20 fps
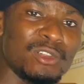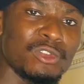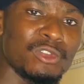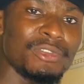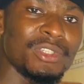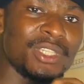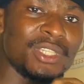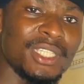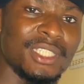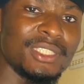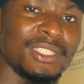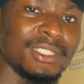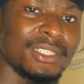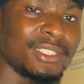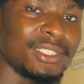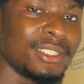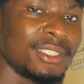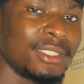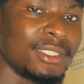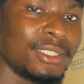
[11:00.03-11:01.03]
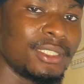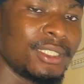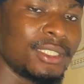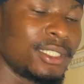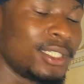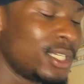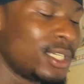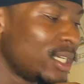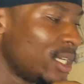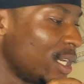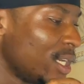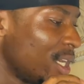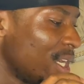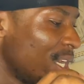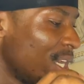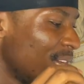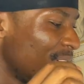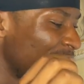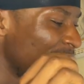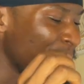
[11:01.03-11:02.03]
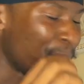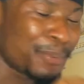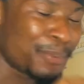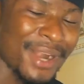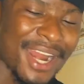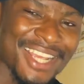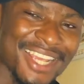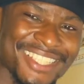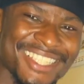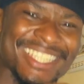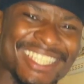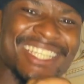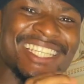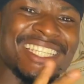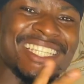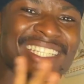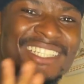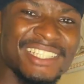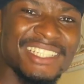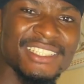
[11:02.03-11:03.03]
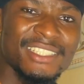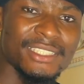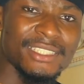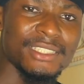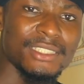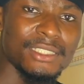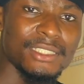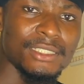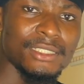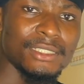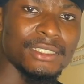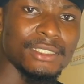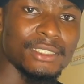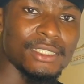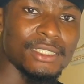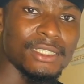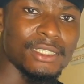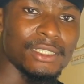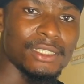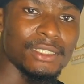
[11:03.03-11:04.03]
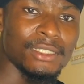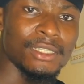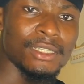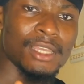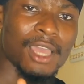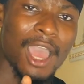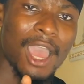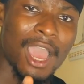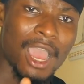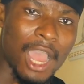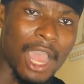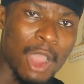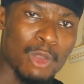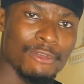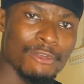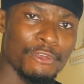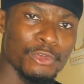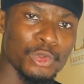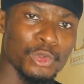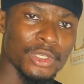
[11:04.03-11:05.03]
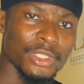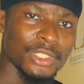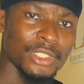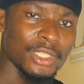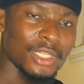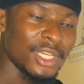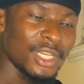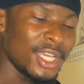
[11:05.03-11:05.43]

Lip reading: of a thing, the price increases. Are we following?